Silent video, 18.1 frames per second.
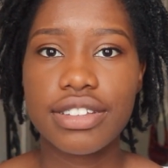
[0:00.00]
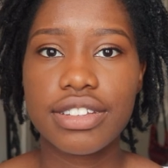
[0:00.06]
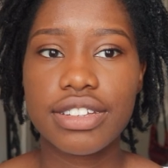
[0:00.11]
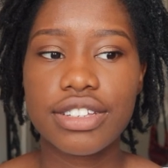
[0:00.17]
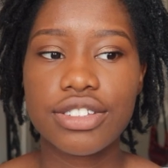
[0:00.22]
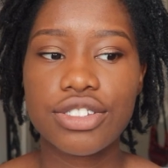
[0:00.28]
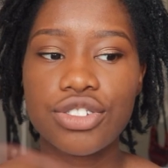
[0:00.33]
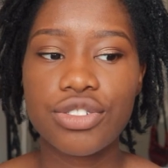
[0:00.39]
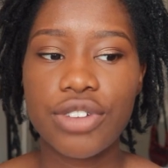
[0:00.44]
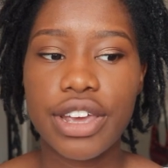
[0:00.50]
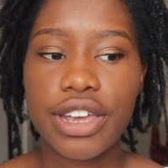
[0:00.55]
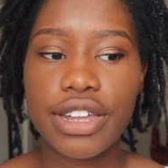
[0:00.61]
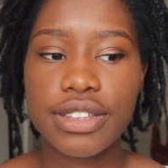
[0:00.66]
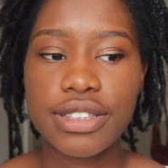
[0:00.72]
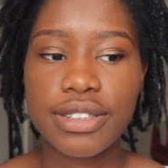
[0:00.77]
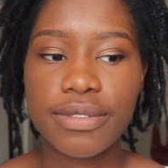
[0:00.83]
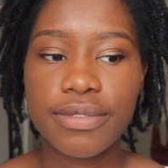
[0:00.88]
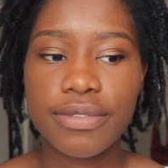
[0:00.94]

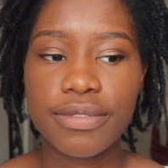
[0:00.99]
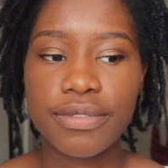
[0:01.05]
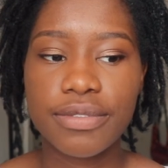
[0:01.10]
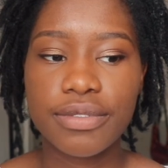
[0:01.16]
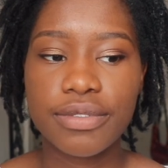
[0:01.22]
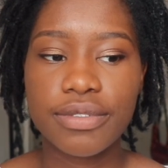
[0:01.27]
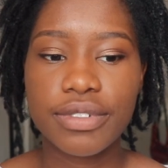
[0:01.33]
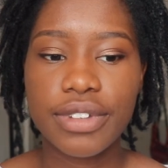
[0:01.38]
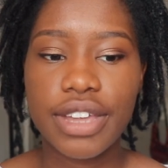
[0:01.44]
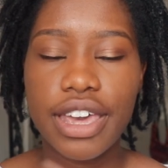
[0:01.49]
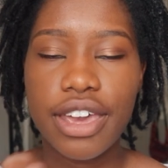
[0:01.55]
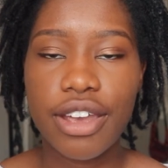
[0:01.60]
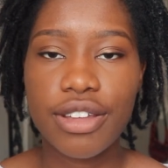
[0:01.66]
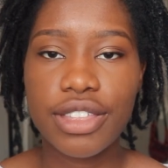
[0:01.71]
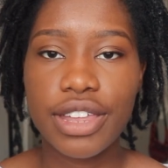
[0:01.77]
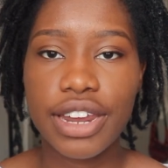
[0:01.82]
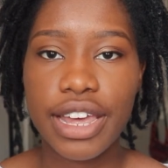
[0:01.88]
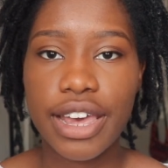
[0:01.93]
strands of
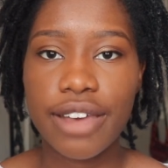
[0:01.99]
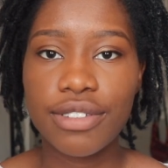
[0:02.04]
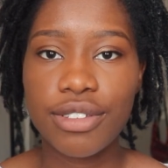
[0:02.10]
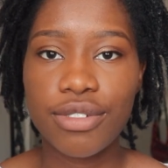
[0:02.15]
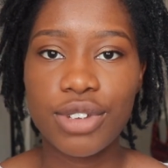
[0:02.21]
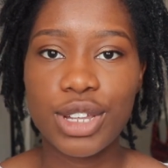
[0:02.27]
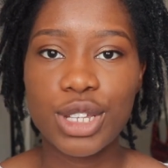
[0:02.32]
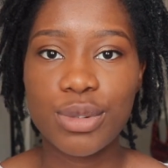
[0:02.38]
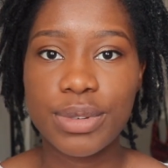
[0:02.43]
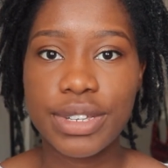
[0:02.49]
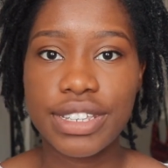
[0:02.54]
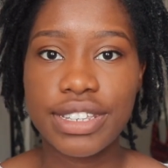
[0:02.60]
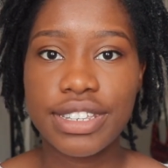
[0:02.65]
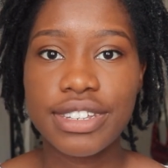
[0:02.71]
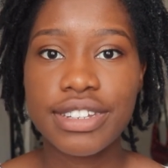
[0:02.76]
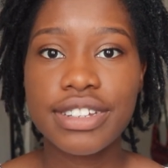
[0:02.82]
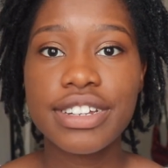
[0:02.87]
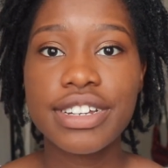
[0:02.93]
hair that I have to
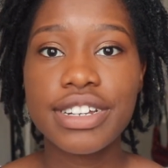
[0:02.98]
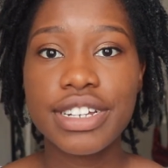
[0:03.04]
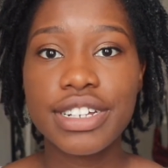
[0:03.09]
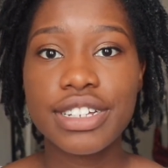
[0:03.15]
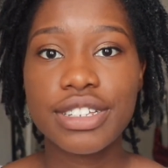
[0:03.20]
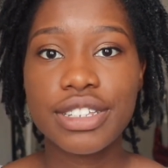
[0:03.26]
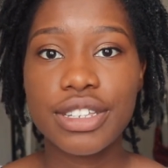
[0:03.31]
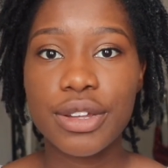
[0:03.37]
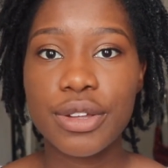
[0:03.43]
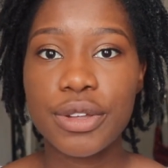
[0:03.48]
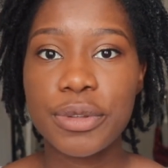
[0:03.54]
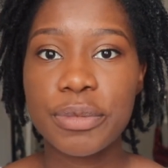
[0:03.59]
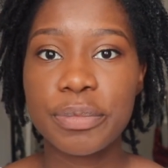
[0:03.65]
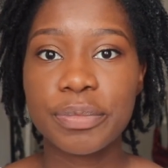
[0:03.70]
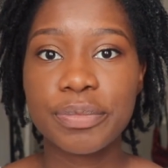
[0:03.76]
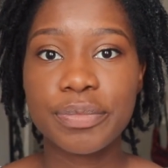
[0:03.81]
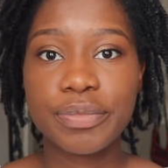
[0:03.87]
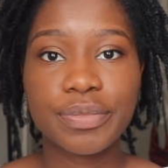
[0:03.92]
retwist,
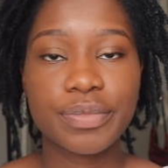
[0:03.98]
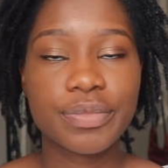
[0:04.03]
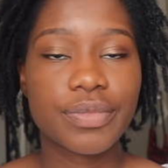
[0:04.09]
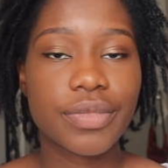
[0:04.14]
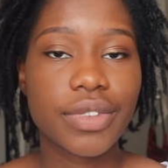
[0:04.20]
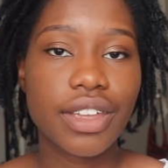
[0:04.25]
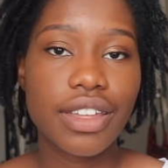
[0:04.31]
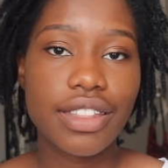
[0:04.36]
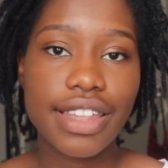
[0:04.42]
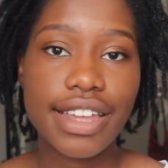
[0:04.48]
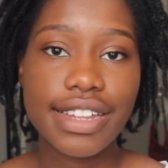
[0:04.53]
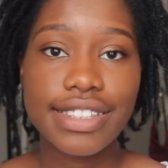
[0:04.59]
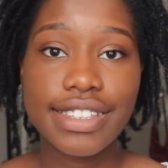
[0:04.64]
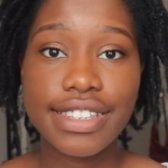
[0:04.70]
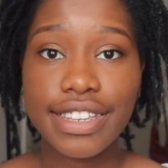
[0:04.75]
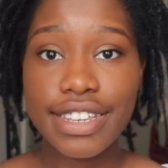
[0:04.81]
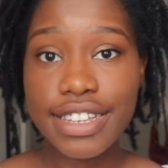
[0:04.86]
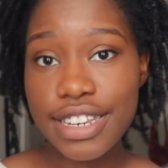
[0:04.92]
so
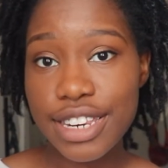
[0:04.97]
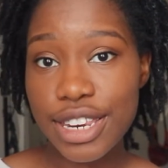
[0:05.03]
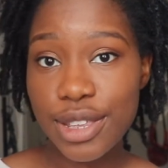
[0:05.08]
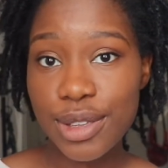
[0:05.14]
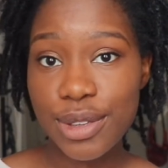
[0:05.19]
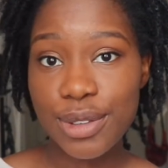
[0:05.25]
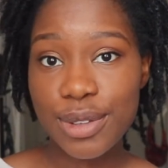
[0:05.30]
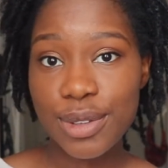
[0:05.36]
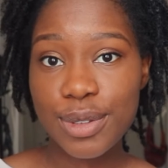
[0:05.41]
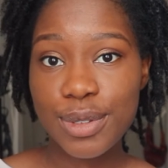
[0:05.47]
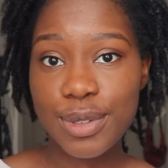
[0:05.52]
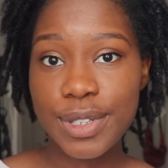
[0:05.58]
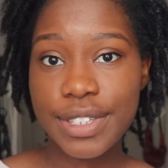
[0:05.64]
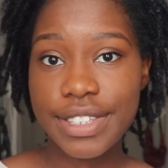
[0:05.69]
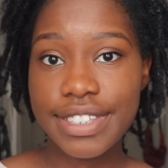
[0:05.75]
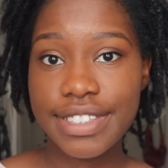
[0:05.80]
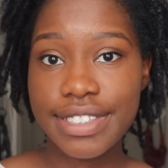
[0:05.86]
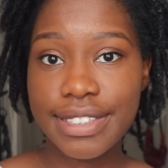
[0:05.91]
that's good
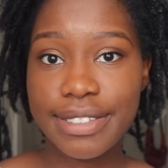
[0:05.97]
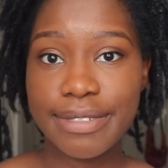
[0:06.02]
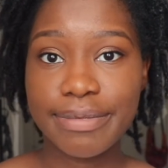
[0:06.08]
news.